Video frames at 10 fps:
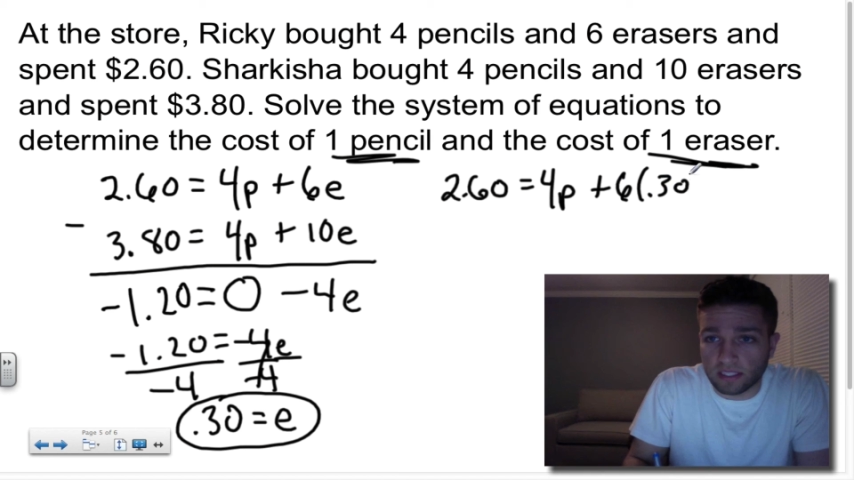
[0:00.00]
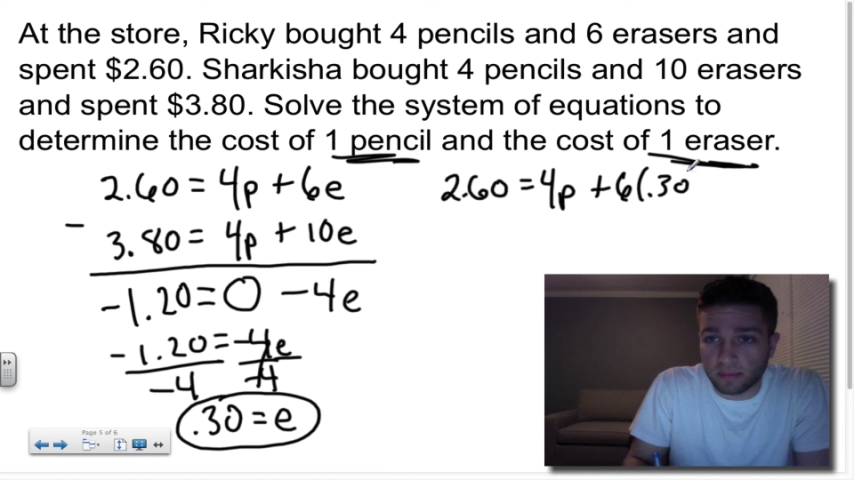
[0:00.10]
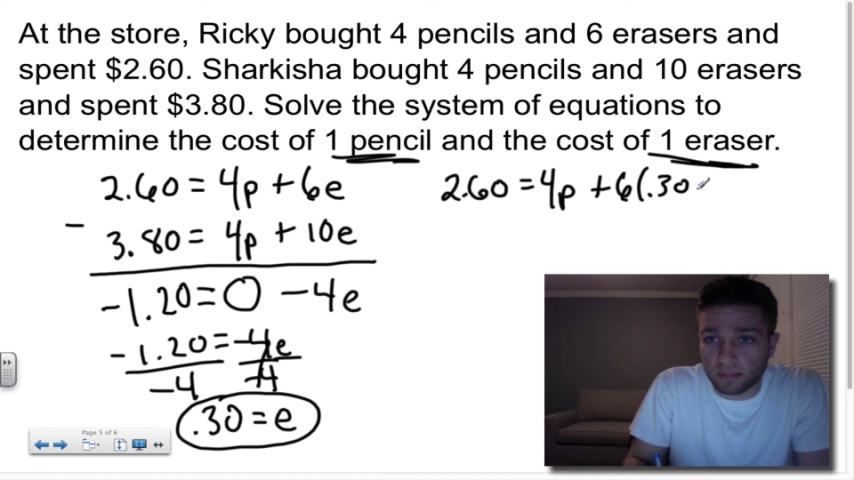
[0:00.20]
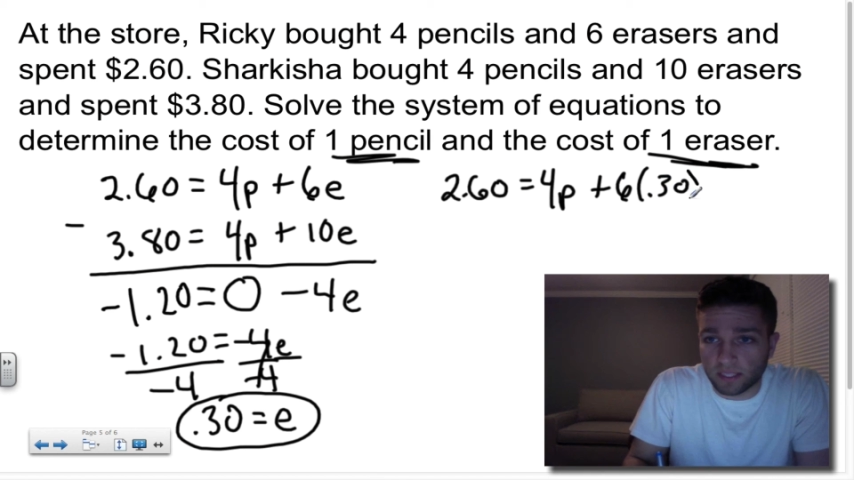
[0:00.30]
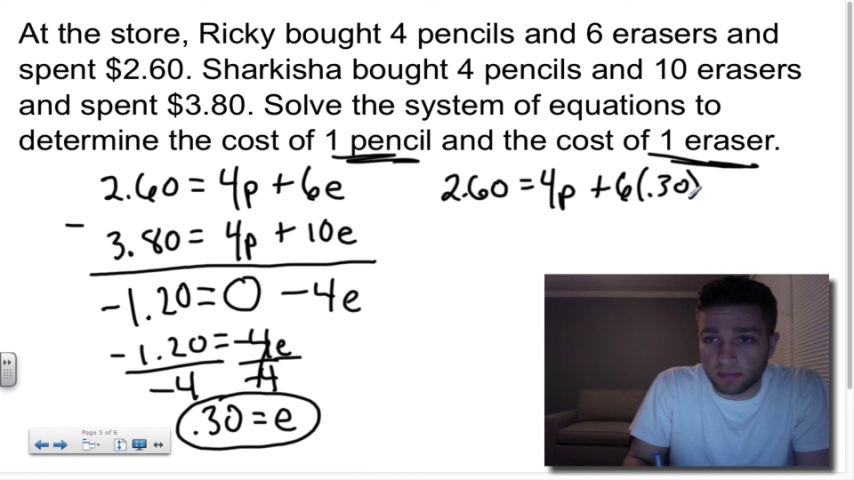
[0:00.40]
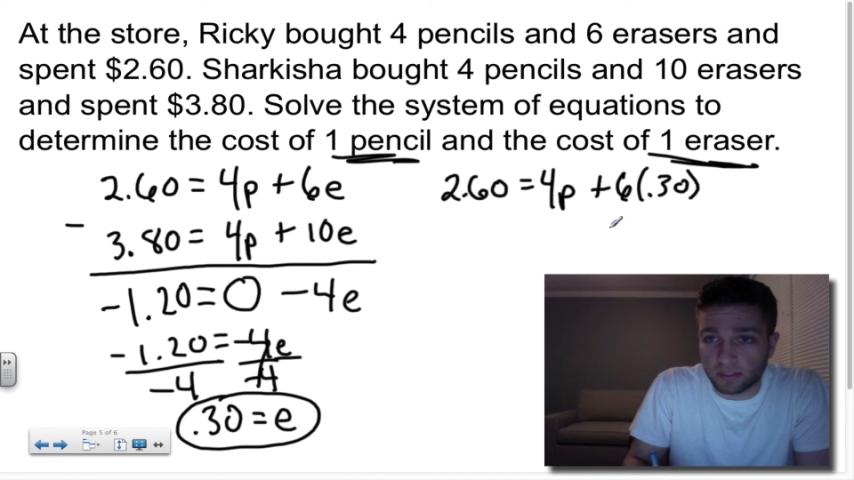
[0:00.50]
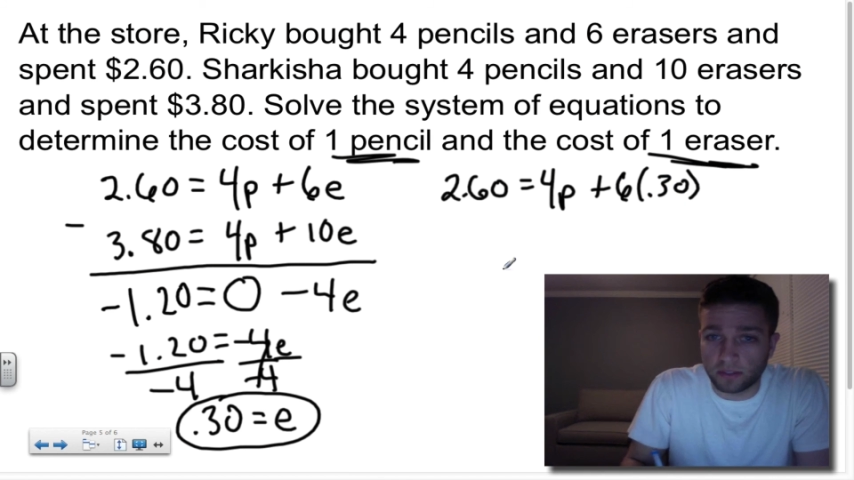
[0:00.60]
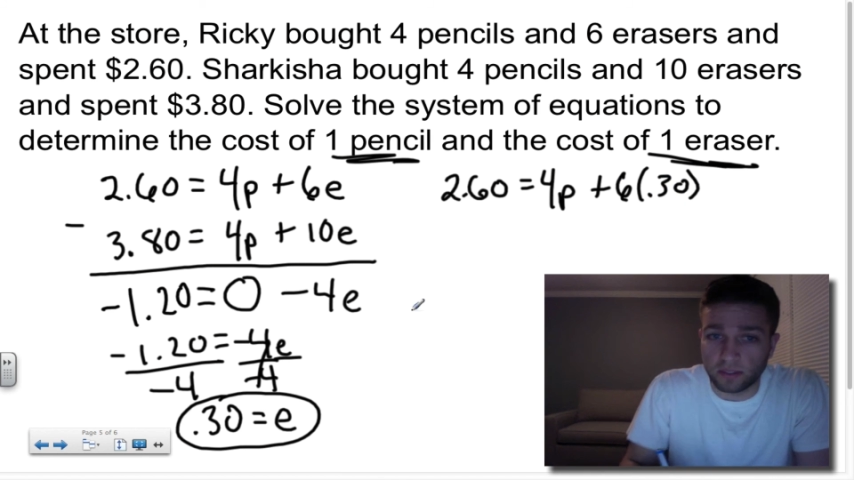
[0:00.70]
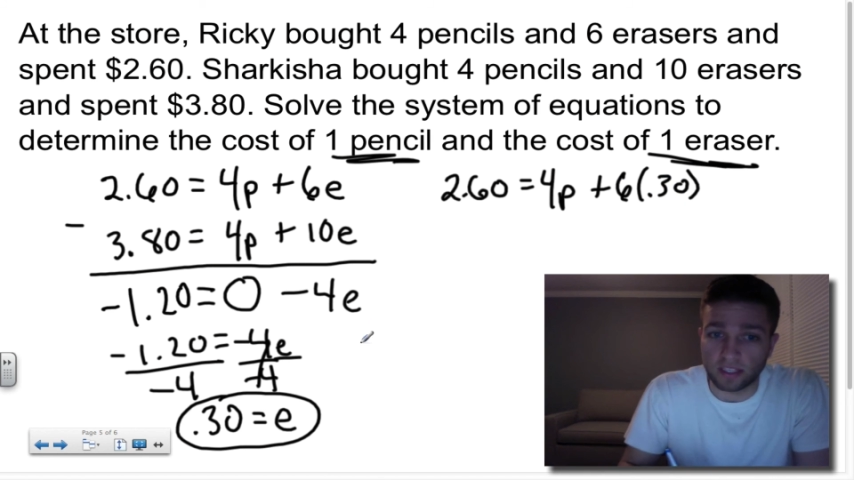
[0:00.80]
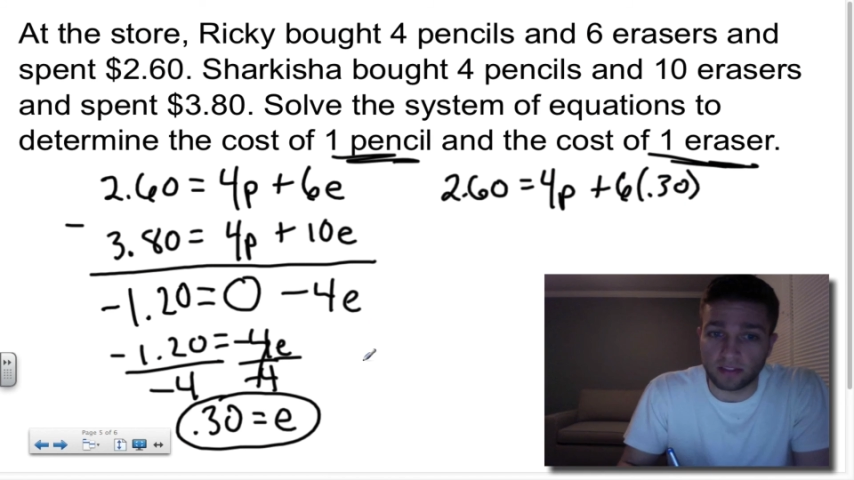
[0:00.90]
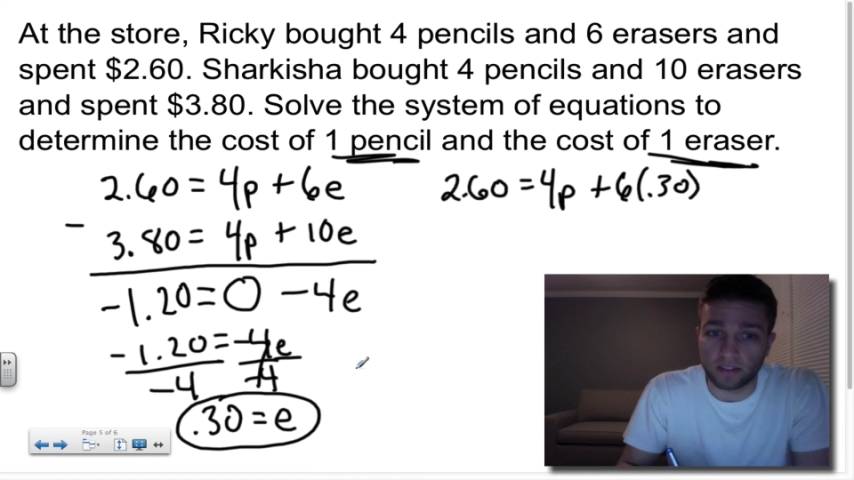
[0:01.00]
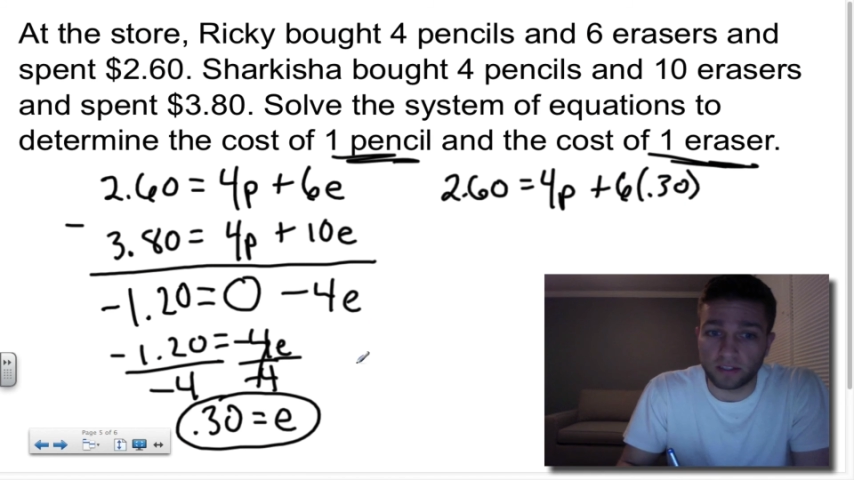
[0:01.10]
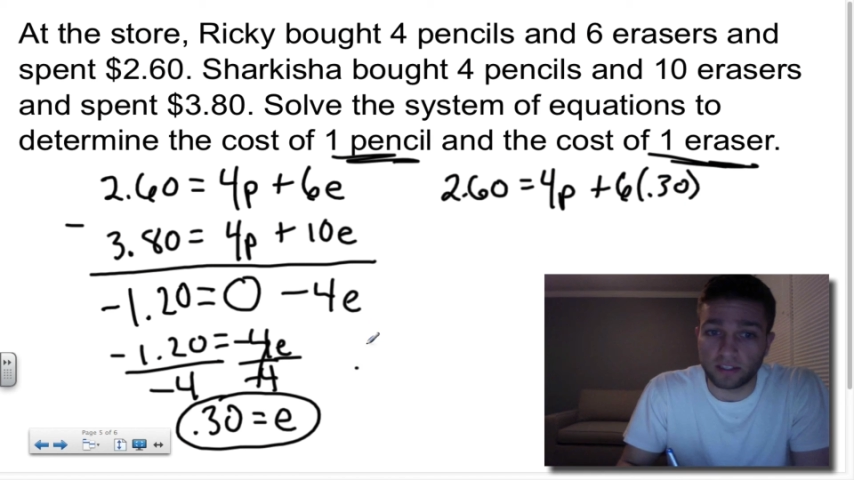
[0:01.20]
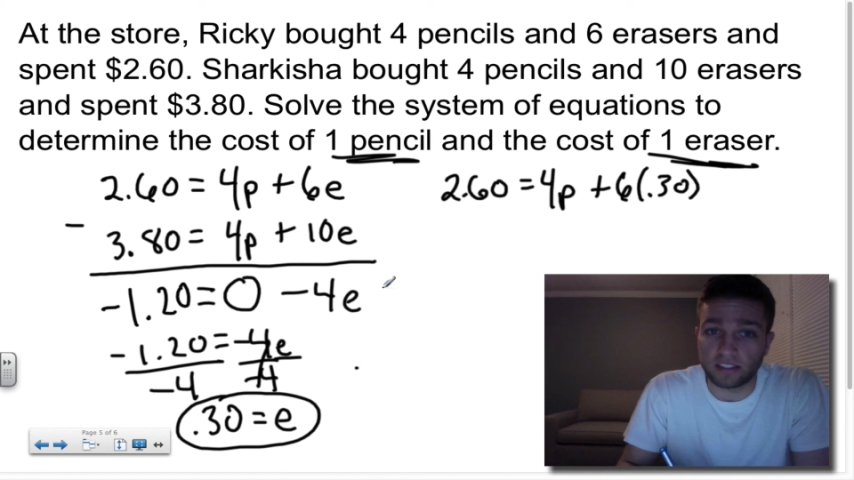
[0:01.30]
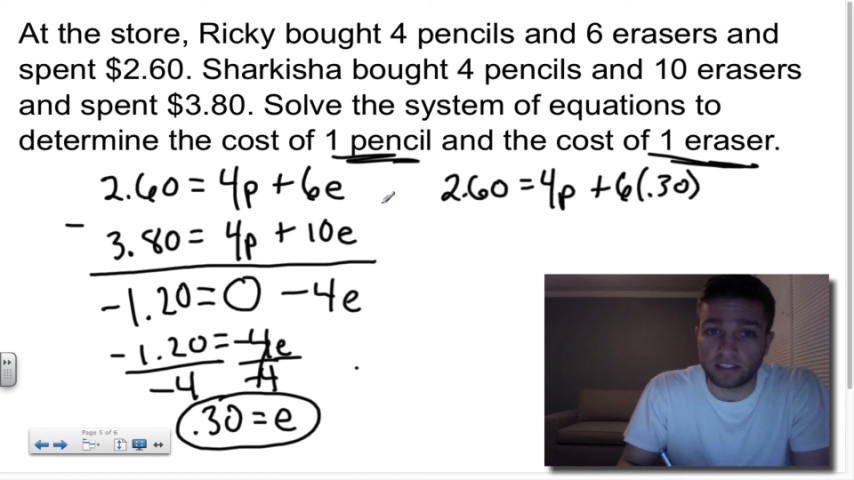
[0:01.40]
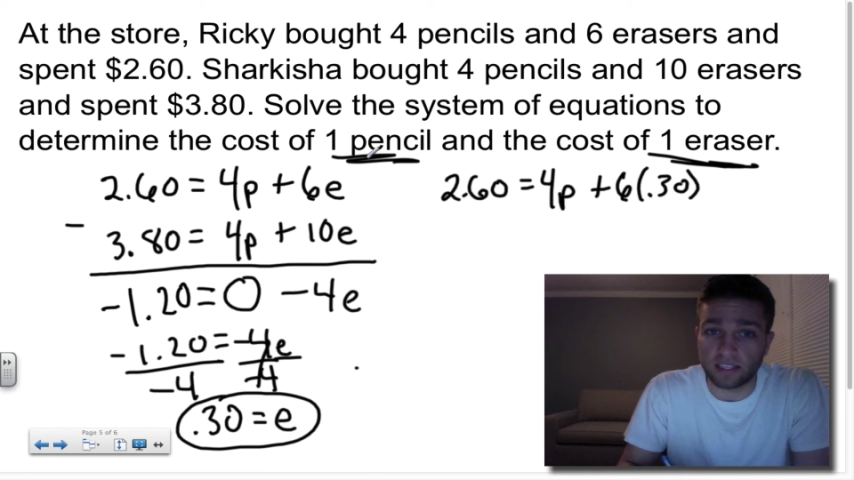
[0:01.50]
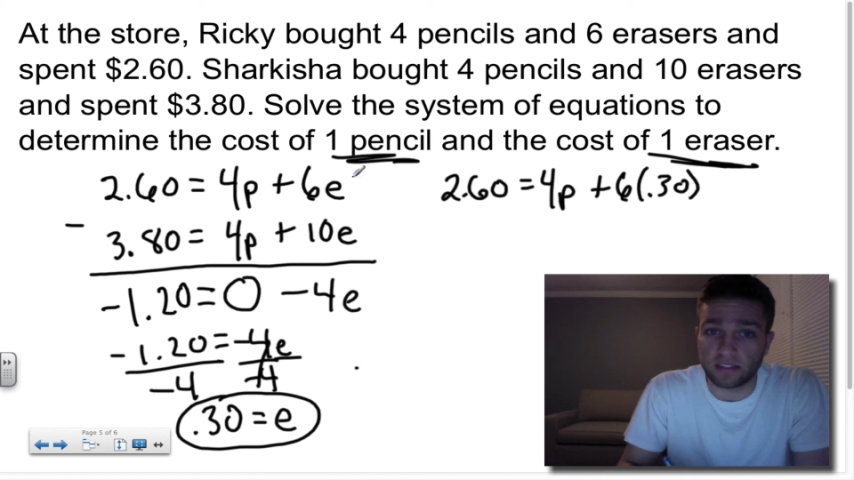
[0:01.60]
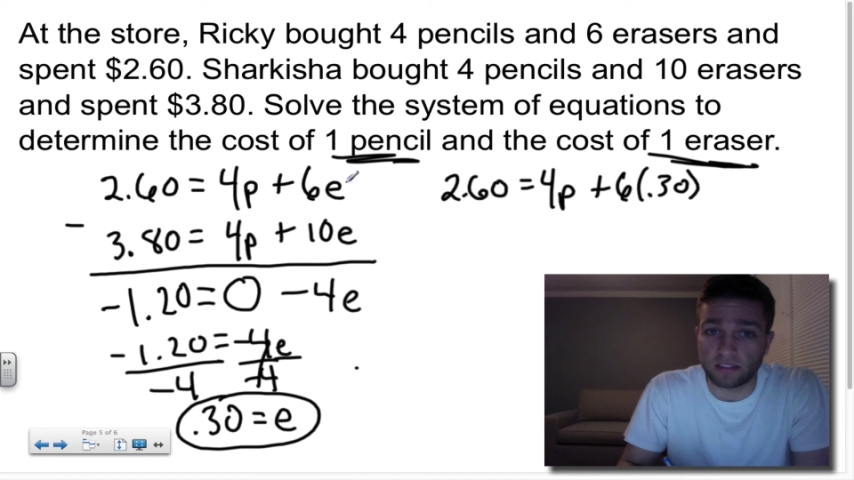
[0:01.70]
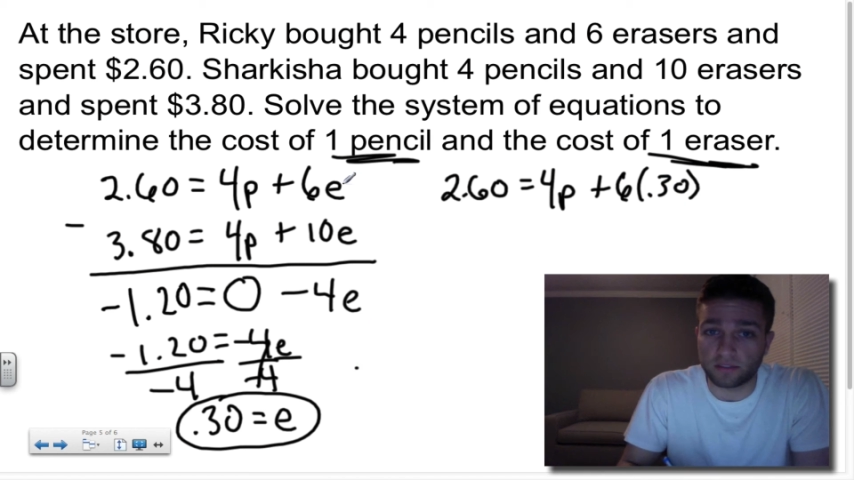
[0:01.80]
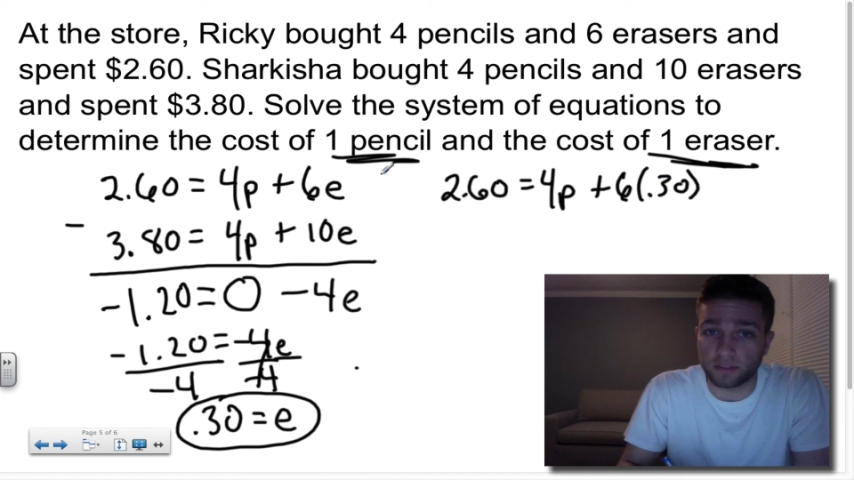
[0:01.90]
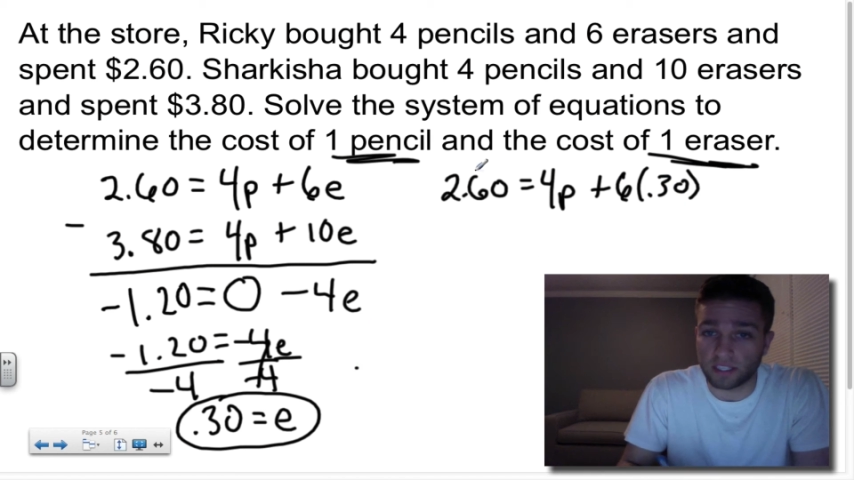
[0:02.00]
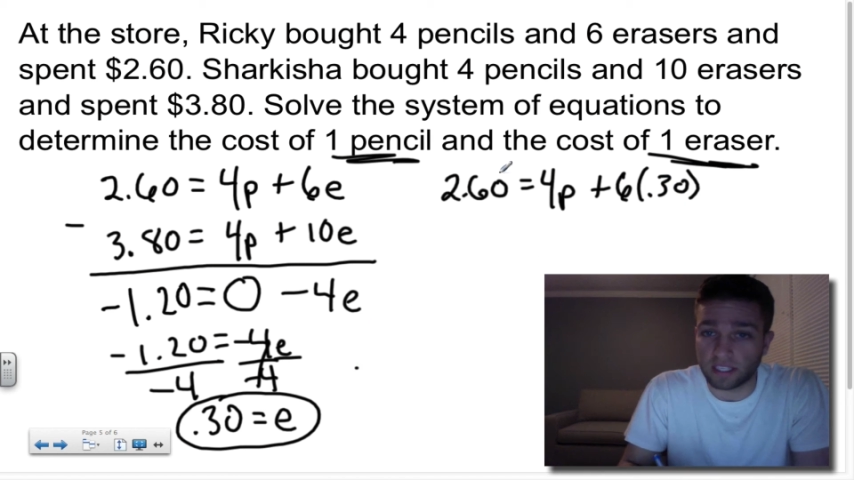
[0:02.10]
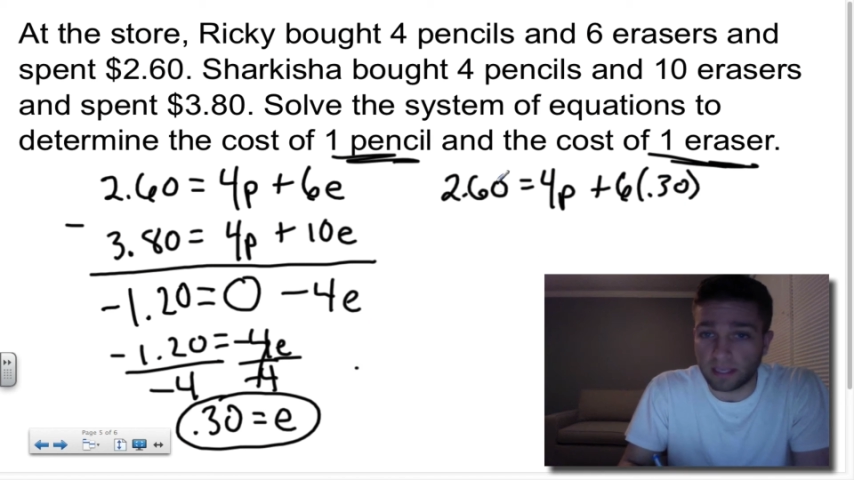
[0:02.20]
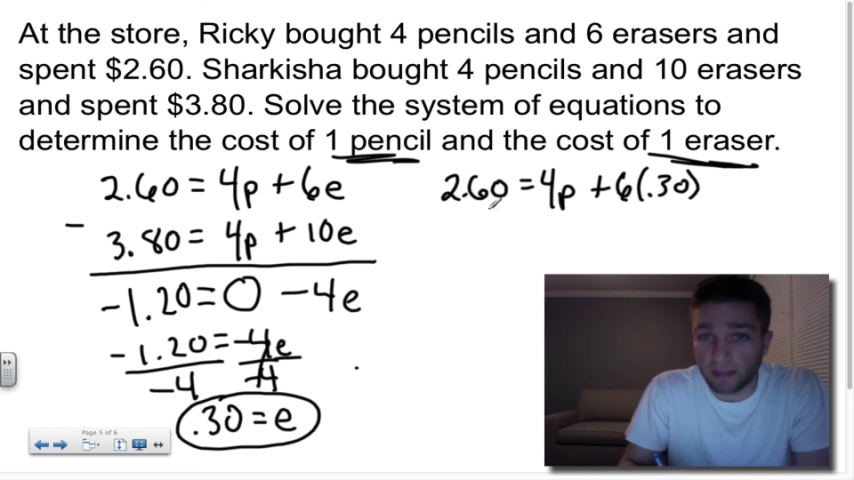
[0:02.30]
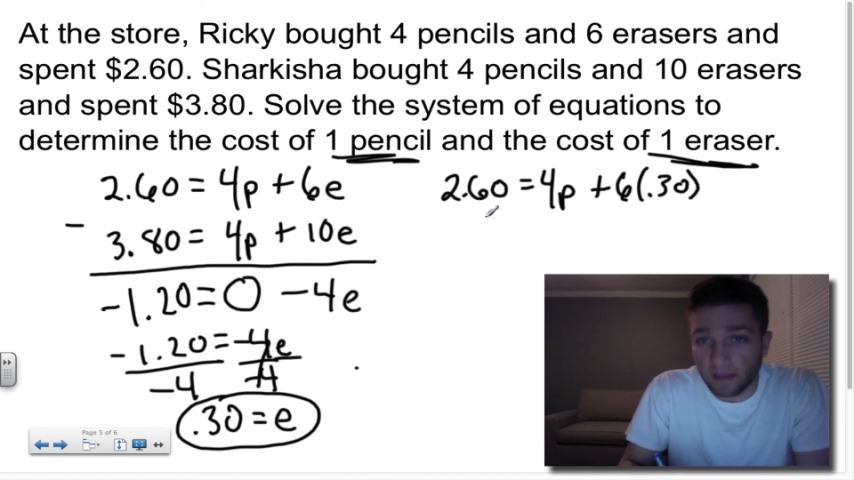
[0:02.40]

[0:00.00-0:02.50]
I'm substituting in 30 cents for E.